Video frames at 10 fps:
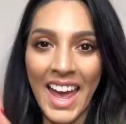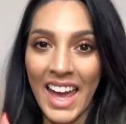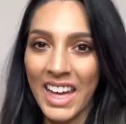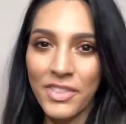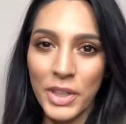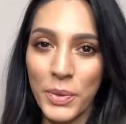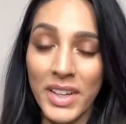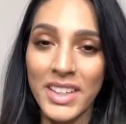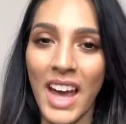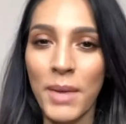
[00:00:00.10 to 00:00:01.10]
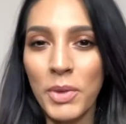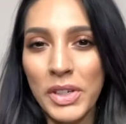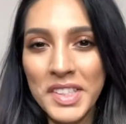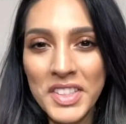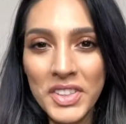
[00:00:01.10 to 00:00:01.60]
Hey everyone, I'm
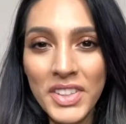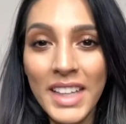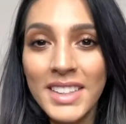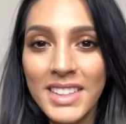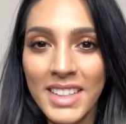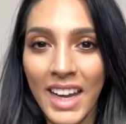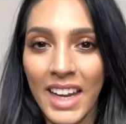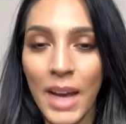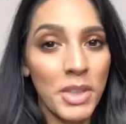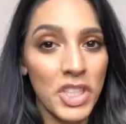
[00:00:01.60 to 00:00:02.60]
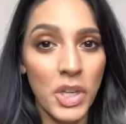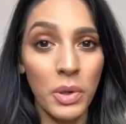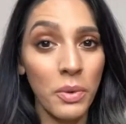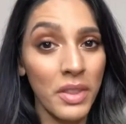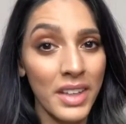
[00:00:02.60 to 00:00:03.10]
Crystal and today I'm going to show
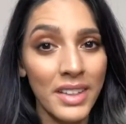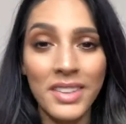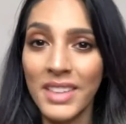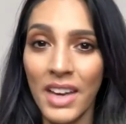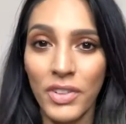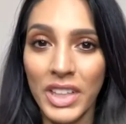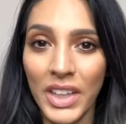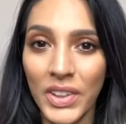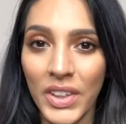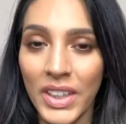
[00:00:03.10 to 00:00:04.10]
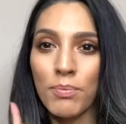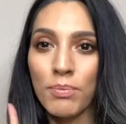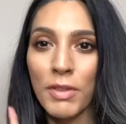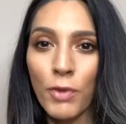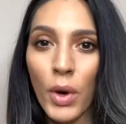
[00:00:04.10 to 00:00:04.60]
you this everyday look.
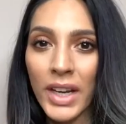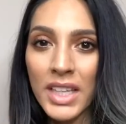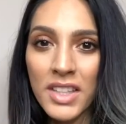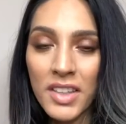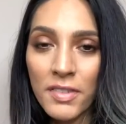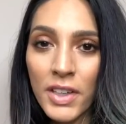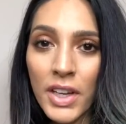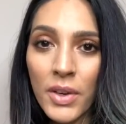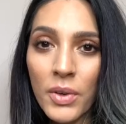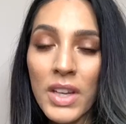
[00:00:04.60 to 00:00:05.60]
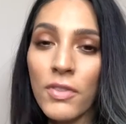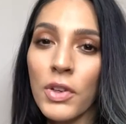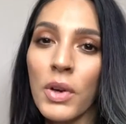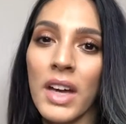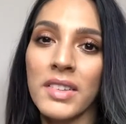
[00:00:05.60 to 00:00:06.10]
Before I get into this video, if
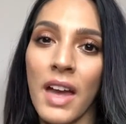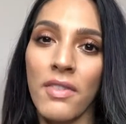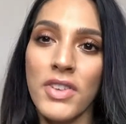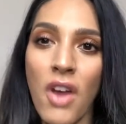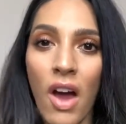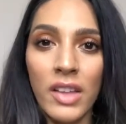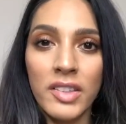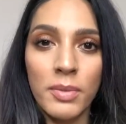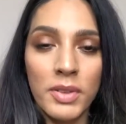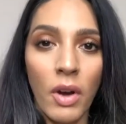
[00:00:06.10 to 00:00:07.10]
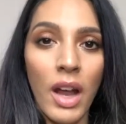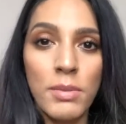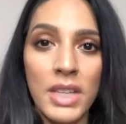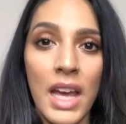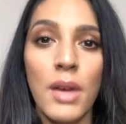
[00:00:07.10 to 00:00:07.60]
you guys have not
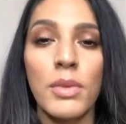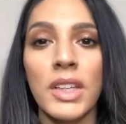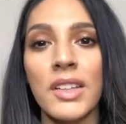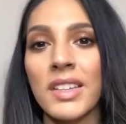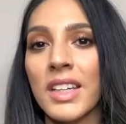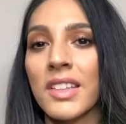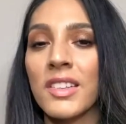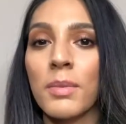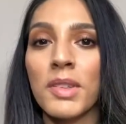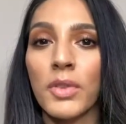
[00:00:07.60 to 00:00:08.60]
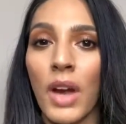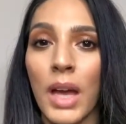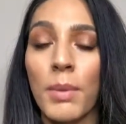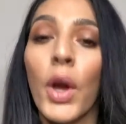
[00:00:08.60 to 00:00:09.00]
subscribed yet, please hit subscribe.